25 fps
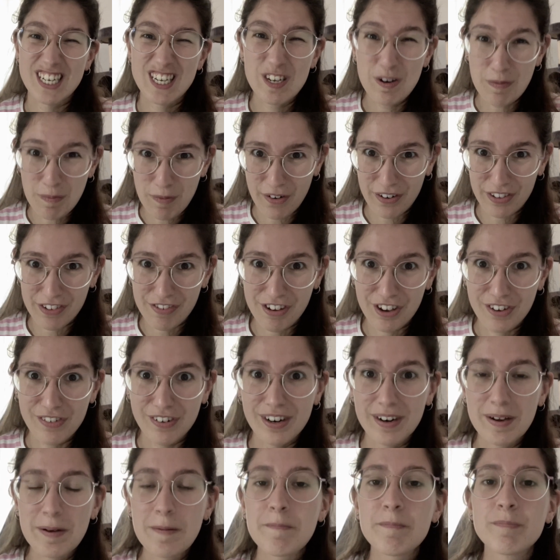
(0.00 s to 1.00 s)
it's super
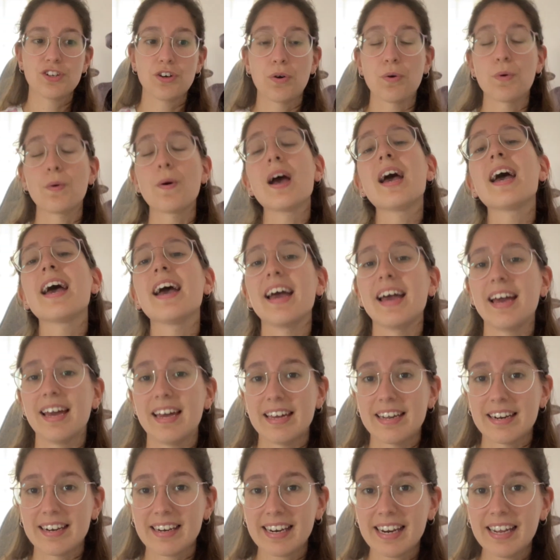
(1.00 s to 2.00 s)
difficult. So,
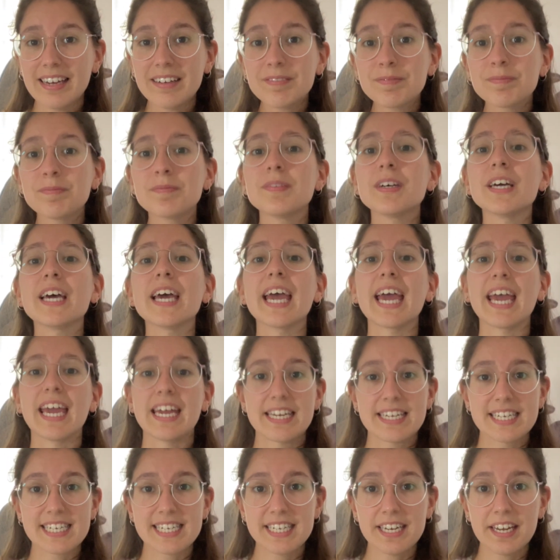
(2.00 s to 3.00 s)
R,
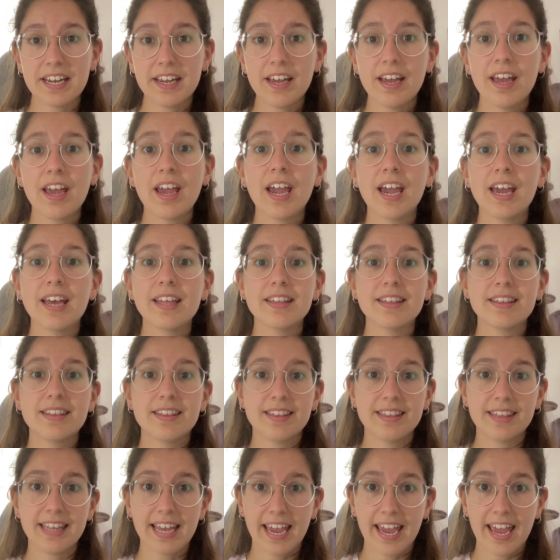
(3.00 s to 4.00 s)
S,
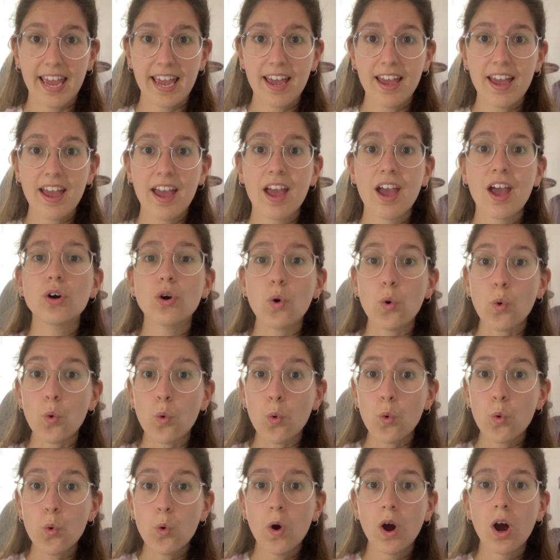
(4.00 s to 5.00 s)
T,
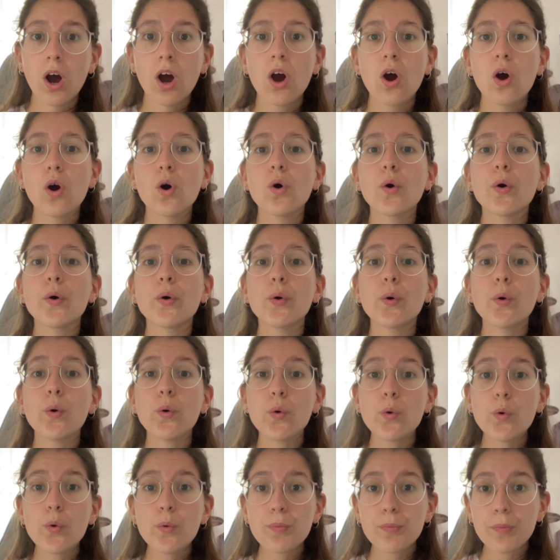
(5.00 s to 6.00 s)
U,
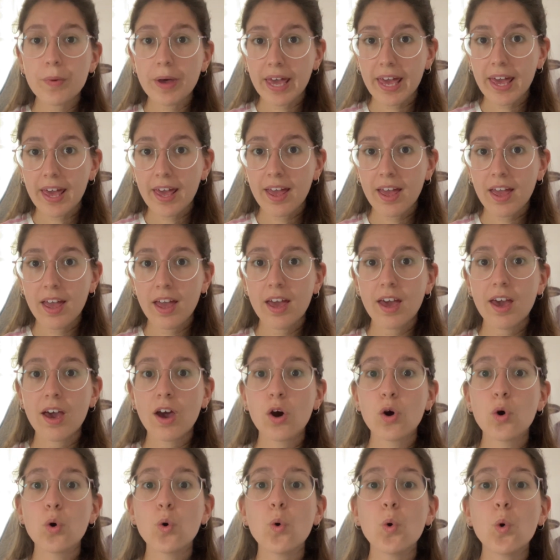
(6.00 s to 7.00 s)
V,
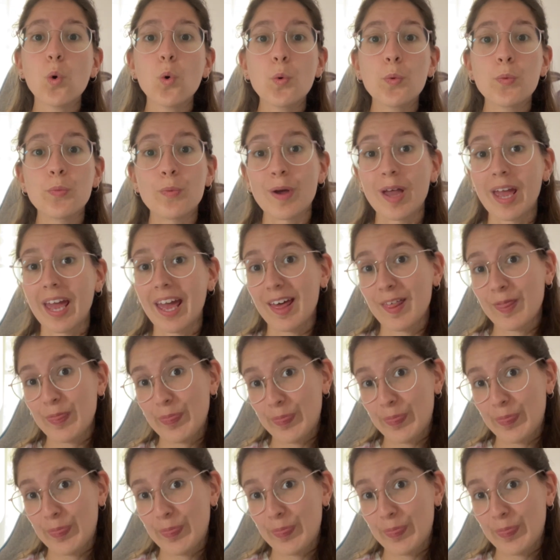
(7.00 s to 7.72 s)
V,